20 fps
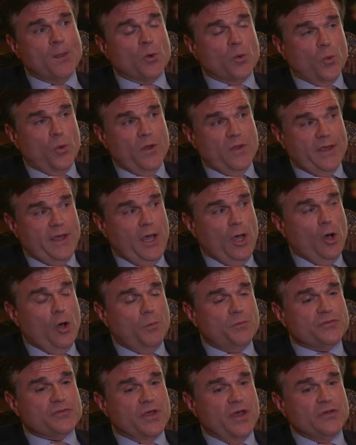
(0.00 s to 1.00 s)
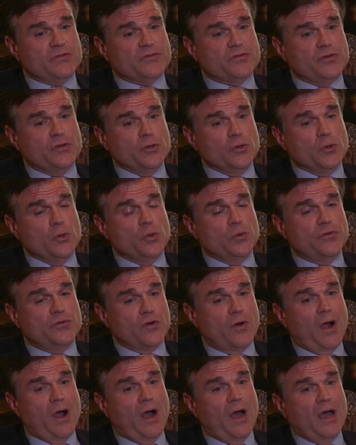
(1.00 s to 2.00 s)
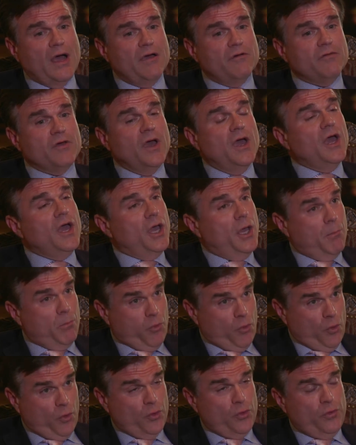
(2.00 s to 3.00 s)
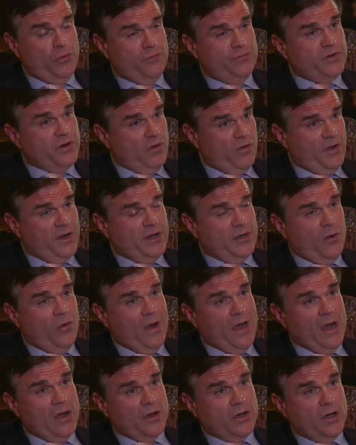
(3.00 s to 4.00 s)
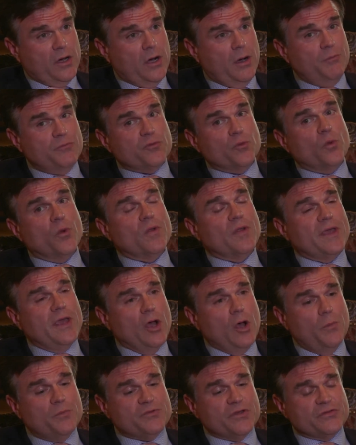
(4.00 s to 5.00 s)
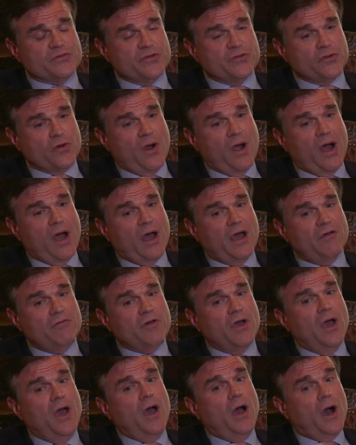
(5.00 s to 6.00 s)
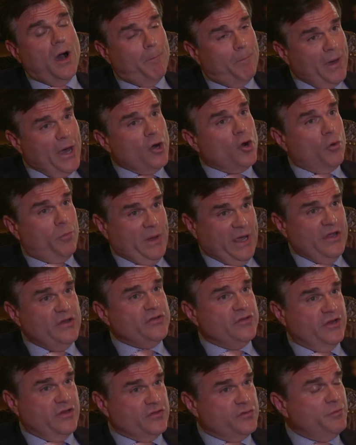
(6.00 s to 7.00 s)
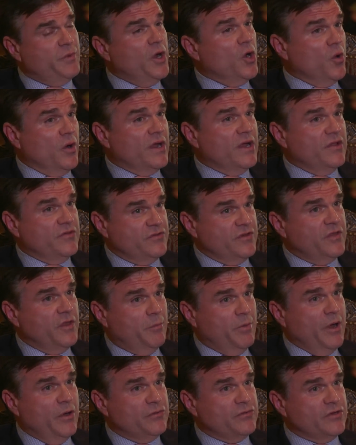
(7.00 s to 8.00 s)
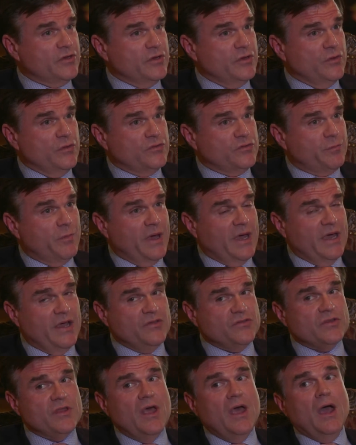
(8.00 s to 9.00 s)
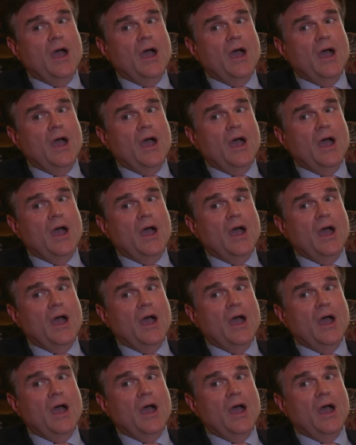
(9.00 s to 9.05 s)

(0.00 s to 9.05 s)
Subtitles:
really helps us to drive improved clinical outcomes, really helps us to drive a better patient experience in the post-acute space,